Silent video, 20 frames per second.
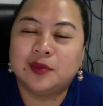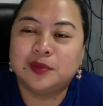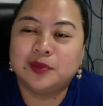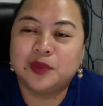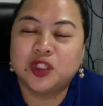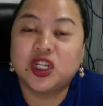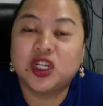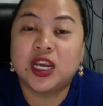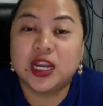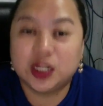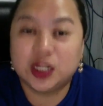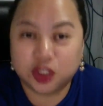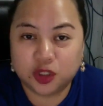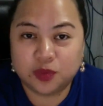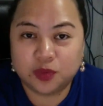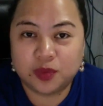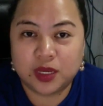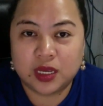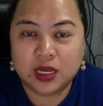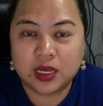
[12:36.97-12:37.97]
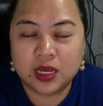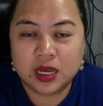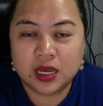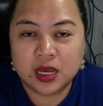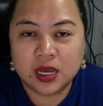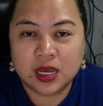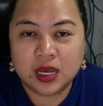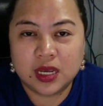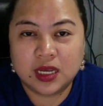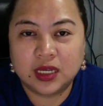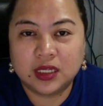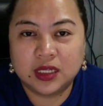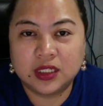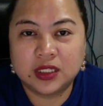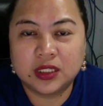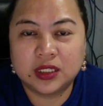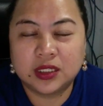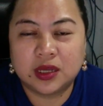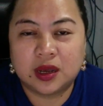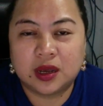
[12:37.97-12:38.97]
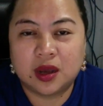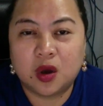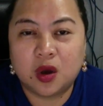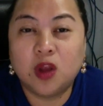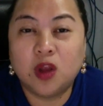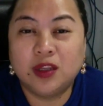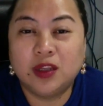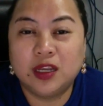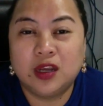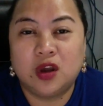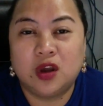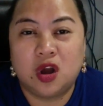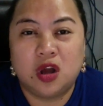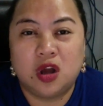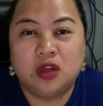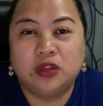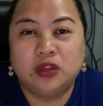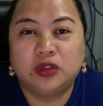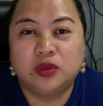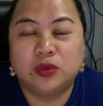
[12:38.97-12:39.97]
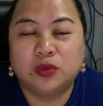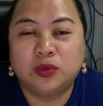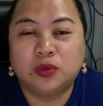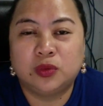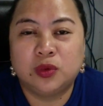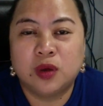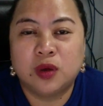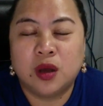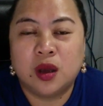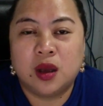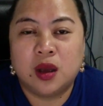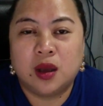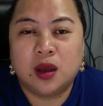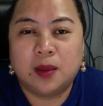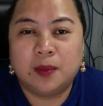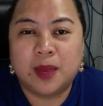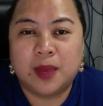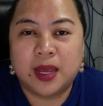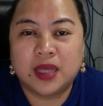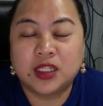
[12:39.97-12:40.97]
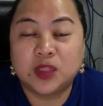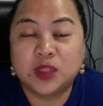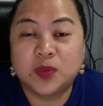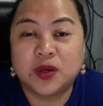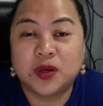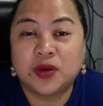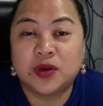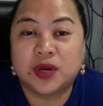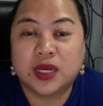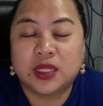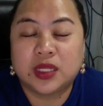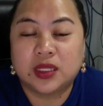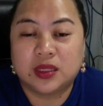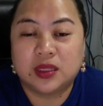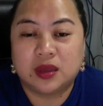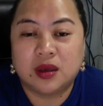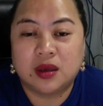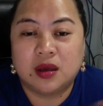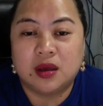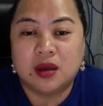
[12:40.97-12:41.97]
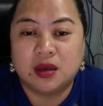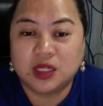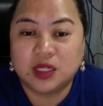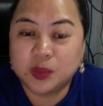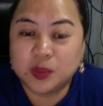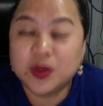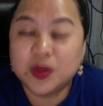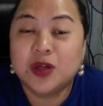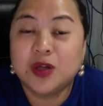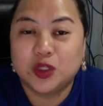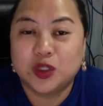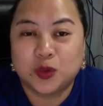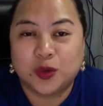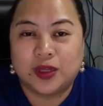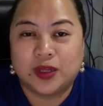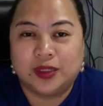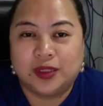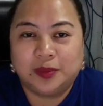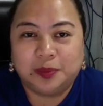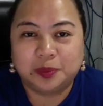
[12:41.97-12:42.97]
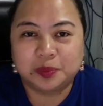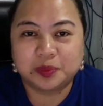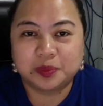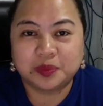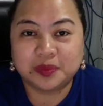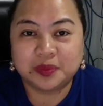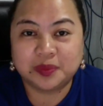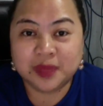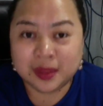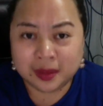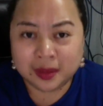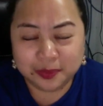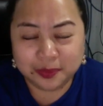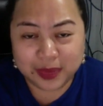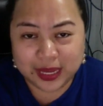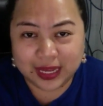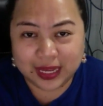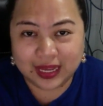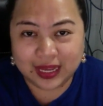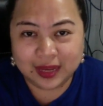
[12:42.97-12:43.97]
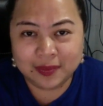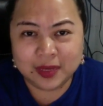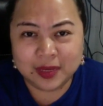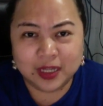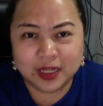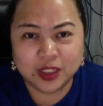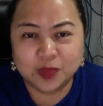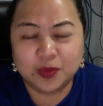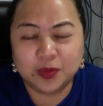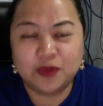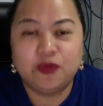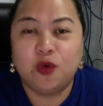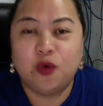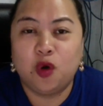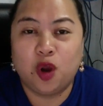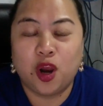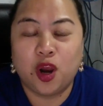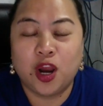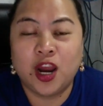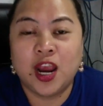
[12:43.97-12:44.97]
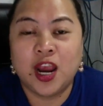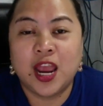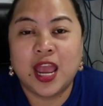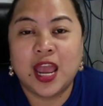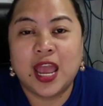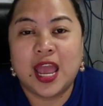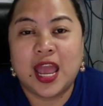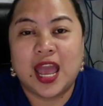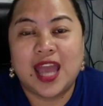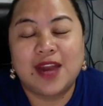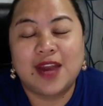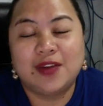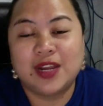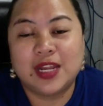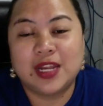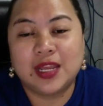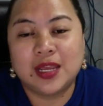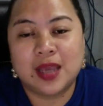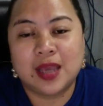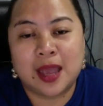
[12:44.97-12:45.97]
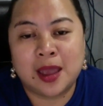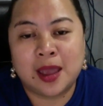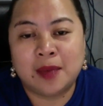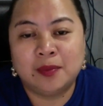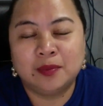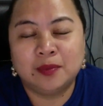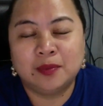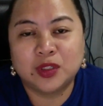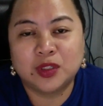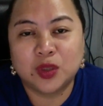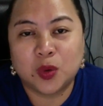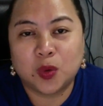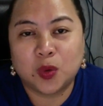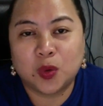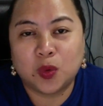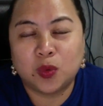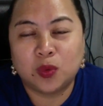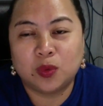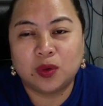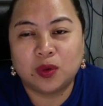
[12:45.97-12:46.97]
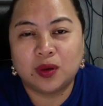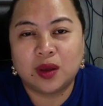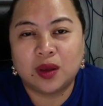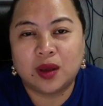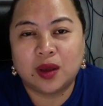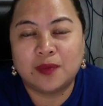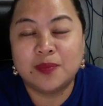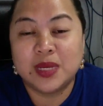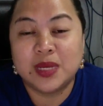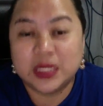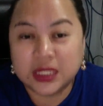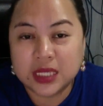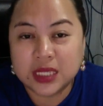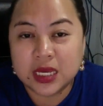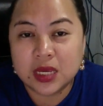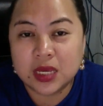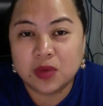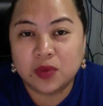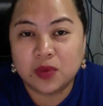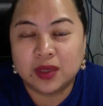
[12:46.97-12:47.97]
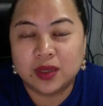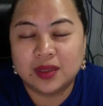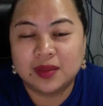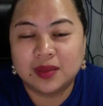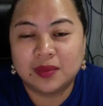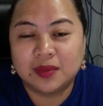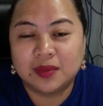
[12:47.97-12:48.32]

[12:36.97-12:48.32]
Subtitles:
changed me is holding on to my spiritual being, because before I really am so busy with